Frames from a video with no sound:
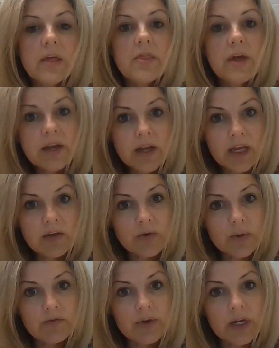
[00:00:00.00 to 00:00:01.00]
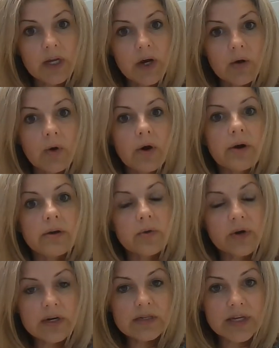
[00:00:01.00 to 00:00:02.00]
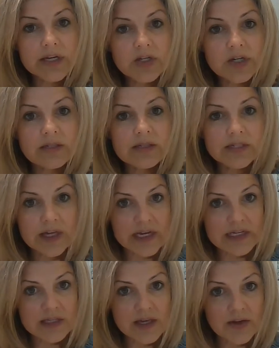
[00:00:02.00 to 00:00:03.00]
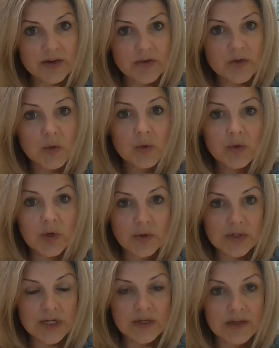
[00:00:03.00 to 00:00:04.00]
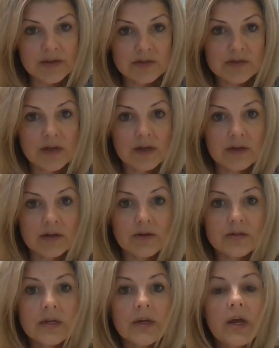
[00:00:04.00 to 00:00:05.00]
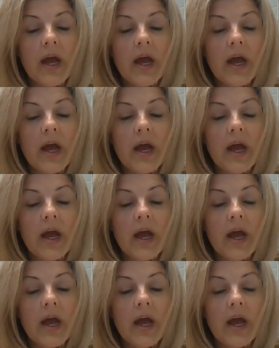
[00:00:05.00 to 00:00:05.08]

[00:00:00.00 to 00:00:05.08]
Then I gave you a video on organization, study skills, note-taking skills,